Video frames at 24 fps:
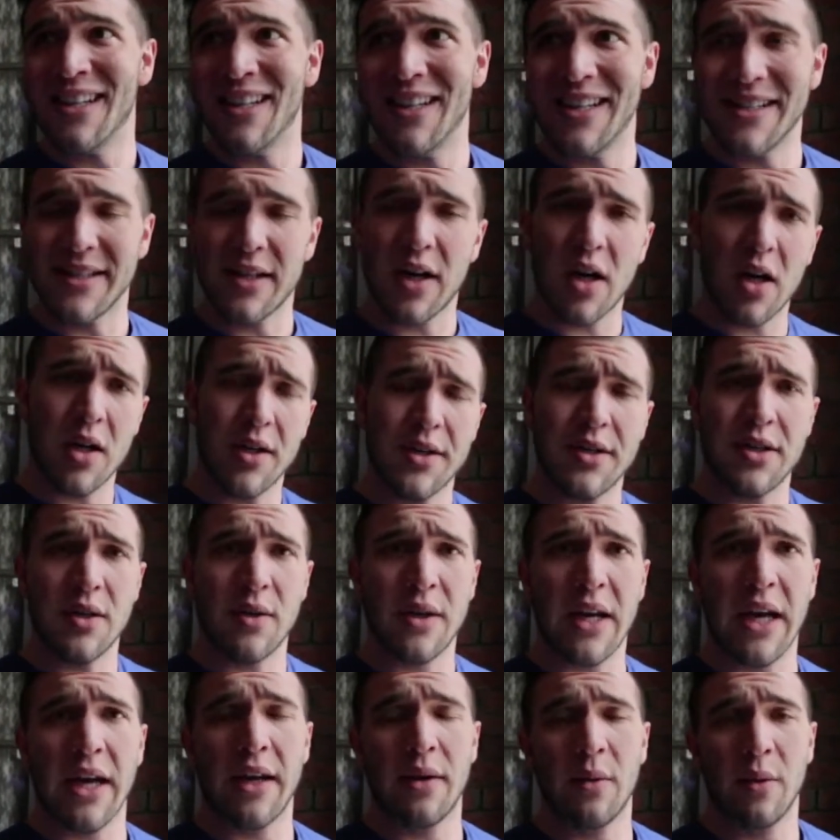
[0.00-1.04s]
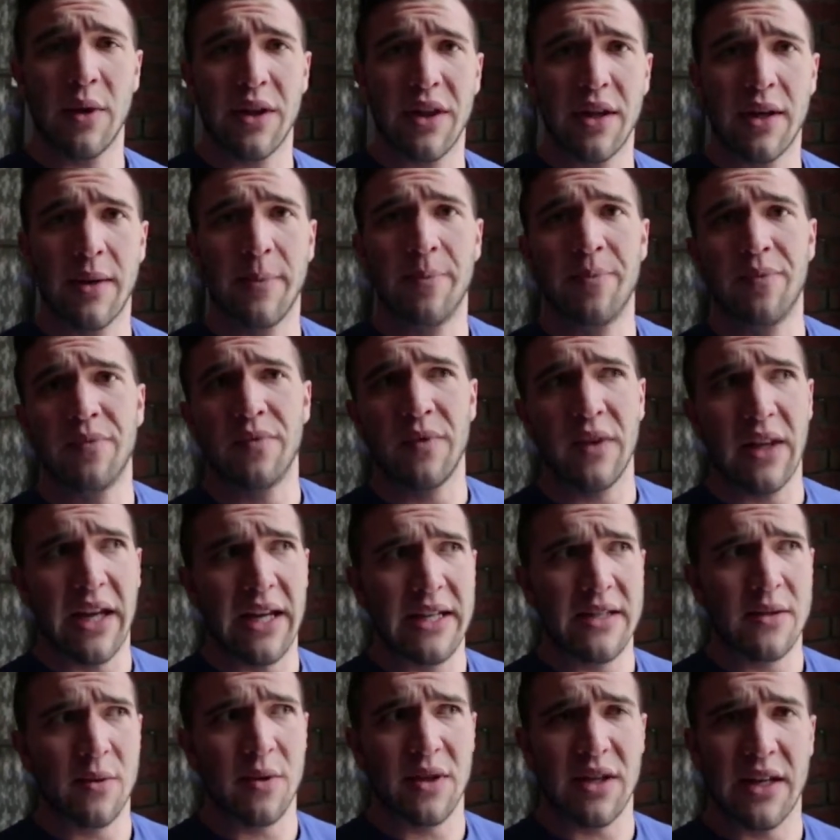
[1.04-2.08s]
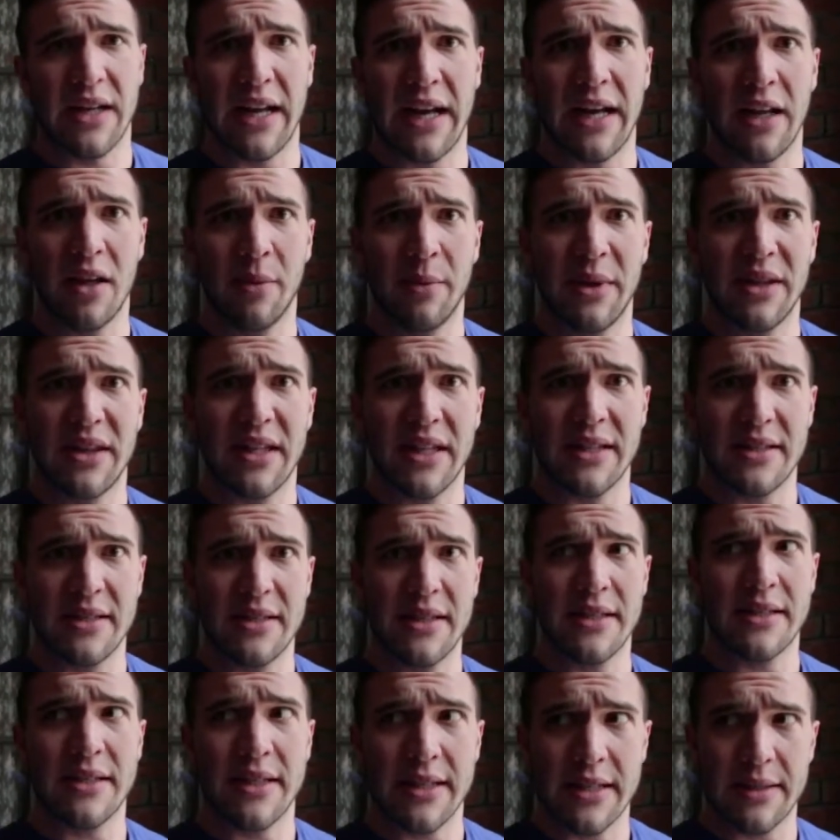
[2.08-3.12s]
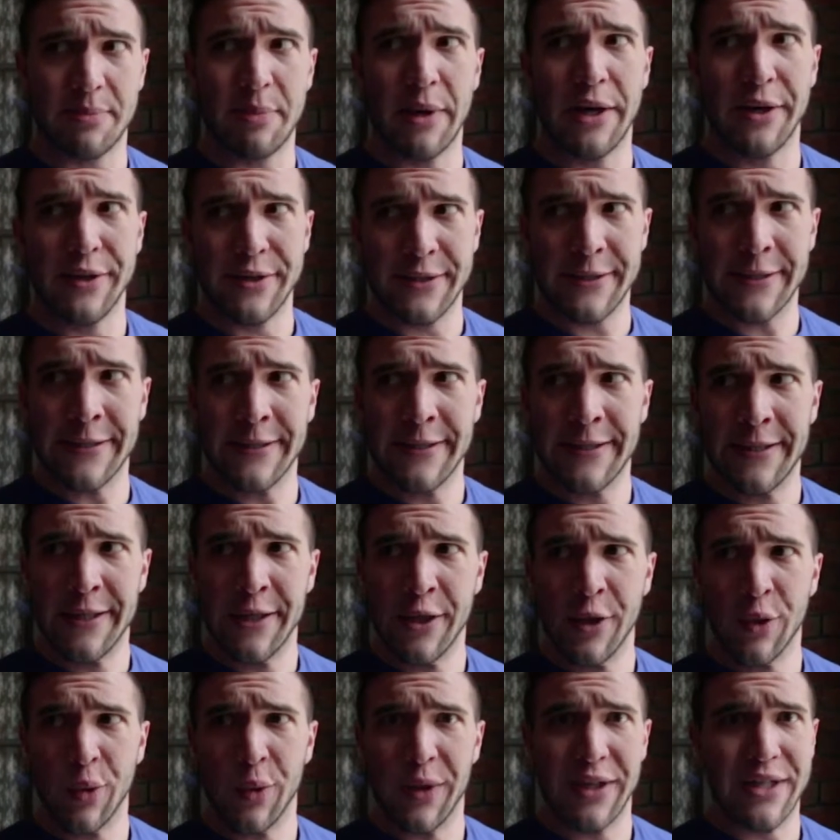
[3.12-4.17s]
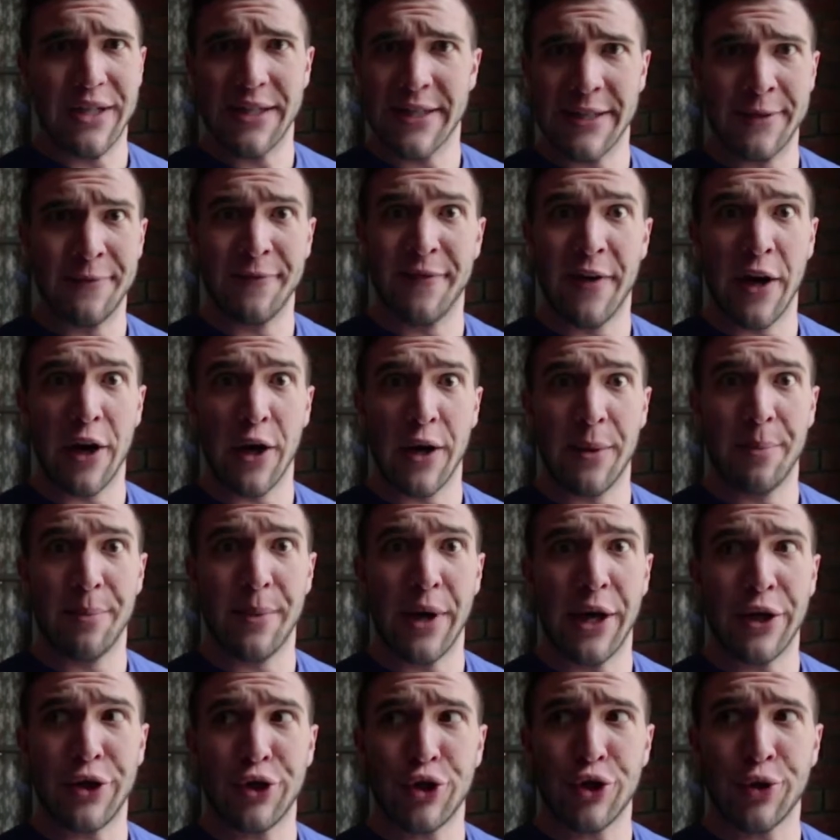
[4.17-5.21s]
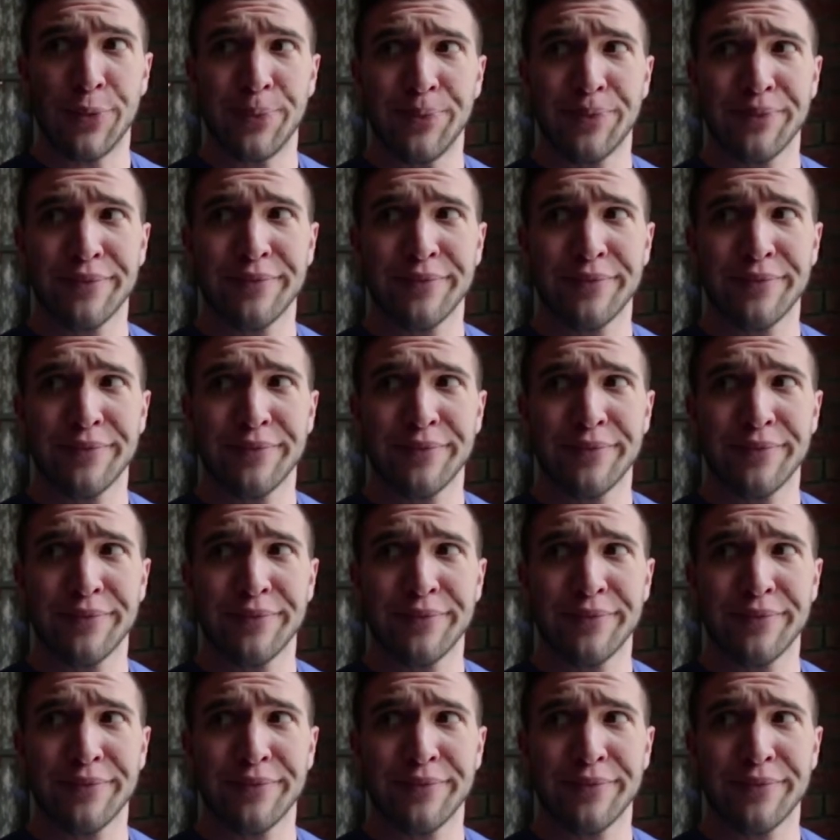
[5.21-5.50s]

As hard as you can with a lens with an element that's this exposed, which isn't very much.